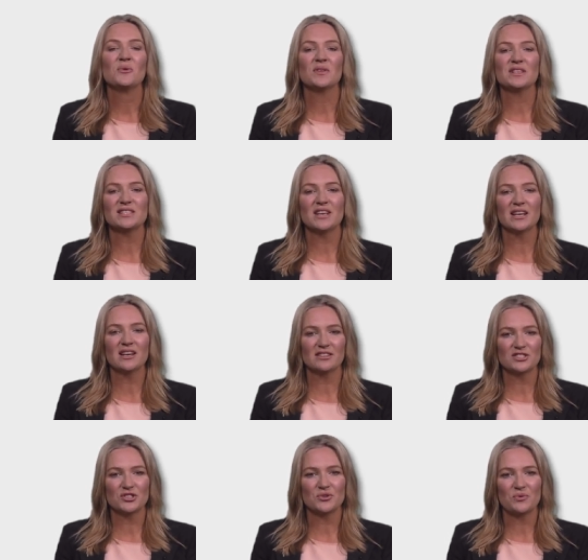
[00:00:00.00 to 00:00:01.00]
Well, the
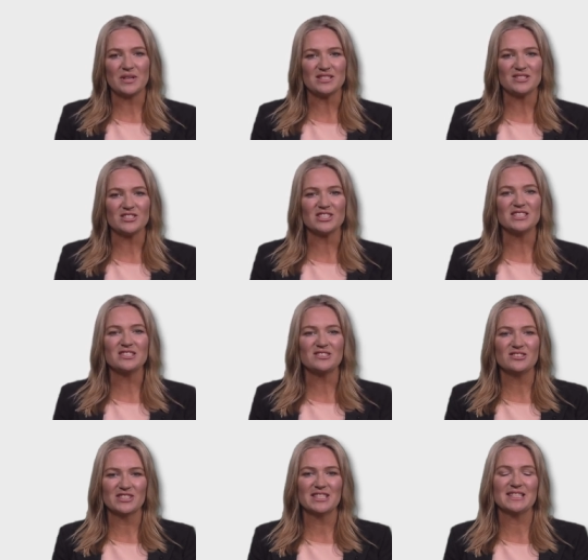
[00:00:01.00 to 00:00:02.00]
psychological research is
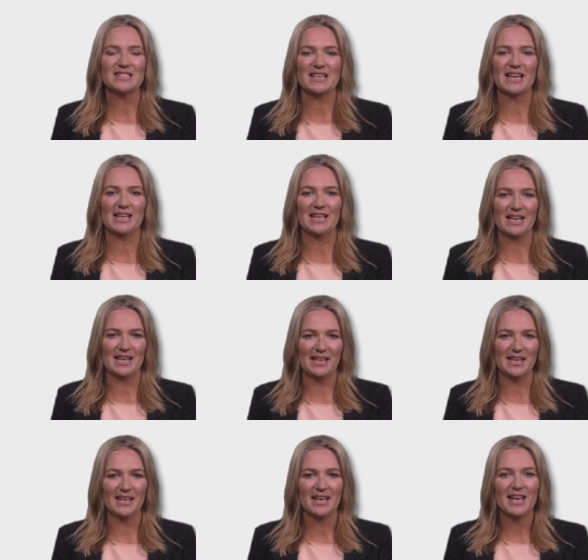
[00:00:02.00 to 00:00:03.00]
not exactly
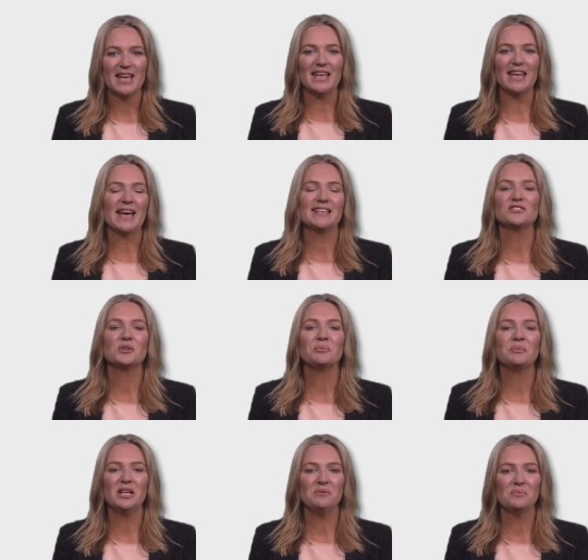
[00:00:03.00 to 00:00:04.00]
clear. It has
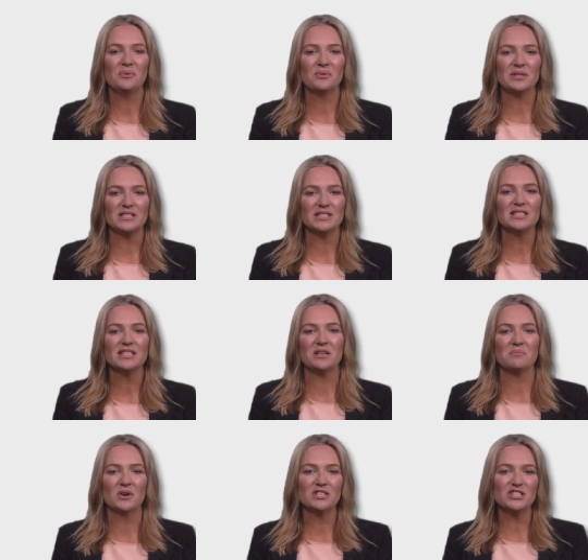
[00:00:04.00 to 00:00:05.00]
not pinpointed the
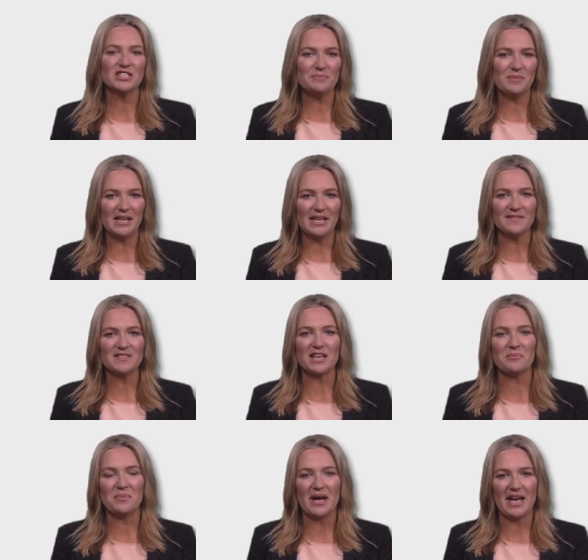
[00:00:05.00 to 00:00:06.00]
emotions, beliefs,
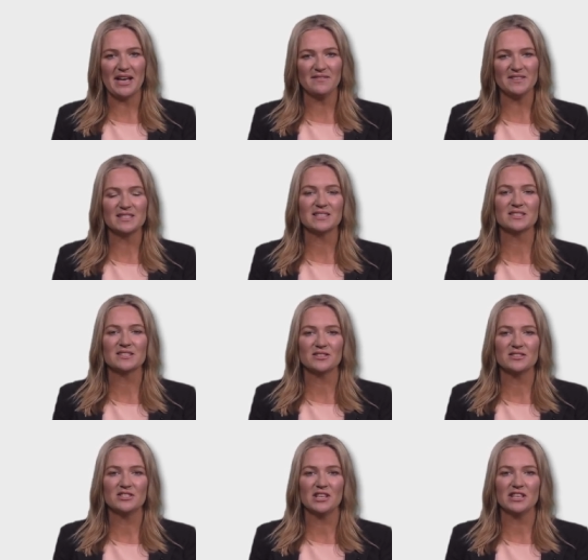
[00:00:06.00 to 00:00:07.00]
and behaviours
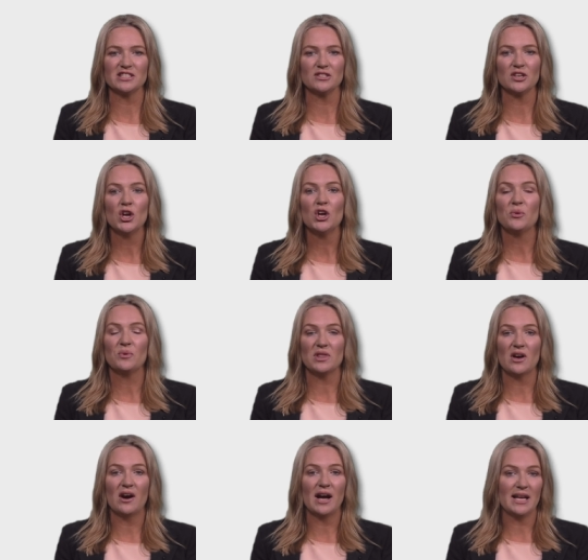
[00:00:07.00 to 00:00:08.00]
associated
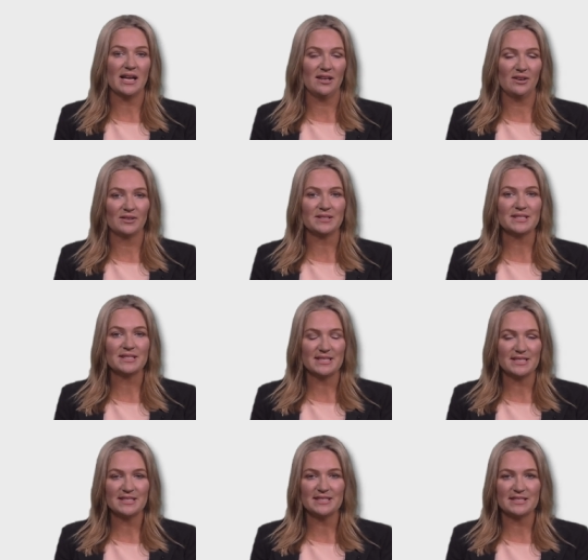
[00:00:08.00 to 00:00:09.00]
with high and low
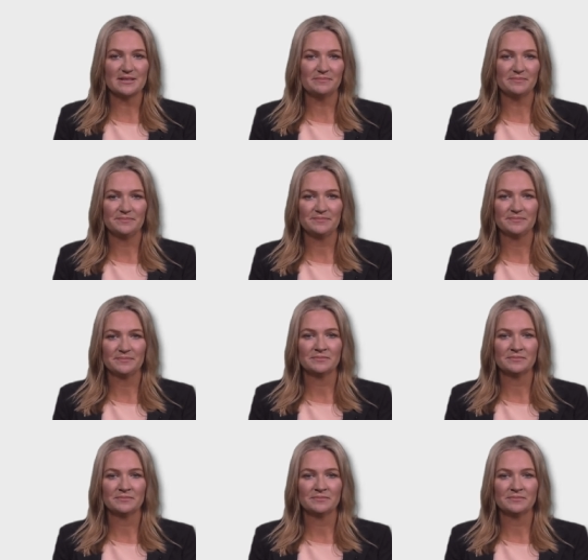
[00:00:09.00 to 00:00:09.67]
cynicism.